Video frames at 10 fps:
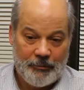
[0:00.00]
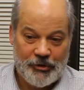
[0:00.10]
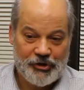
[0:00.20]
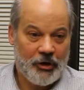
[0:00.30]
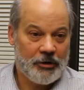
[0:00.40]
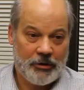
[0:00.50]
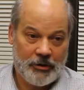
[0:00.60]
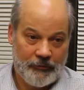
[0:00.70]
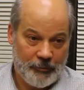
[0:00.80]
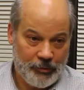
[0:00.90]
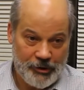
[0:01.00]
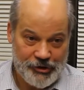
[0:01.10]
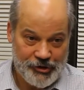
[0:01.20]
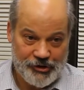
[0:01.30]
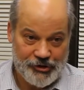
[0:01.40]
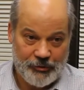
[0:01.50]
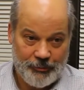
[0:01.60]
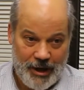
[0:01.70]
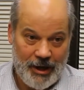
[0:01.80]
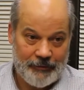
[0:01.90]
misconduct of the police is so
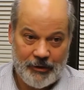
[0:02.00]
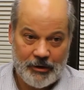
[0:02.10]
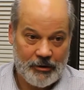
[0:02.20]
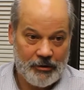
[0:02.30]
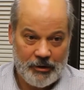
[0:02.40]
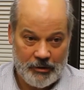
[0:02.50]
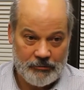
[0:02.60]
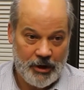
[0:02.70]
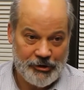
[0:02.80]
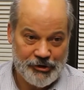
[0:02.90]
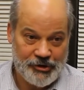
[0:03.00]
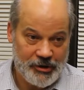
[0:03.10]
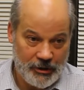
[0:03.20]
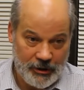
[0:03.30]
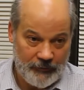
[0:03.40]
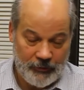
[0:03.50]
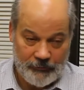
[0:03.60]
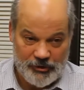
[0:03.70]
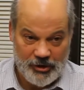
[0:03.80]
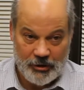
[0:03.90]
bad that it rises to the level
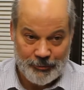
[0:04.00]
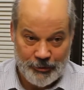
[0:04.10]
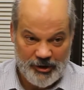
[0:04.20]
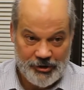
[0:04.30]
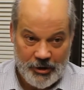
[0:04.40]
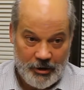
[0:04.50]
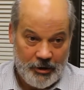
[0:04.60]
of a charter breach,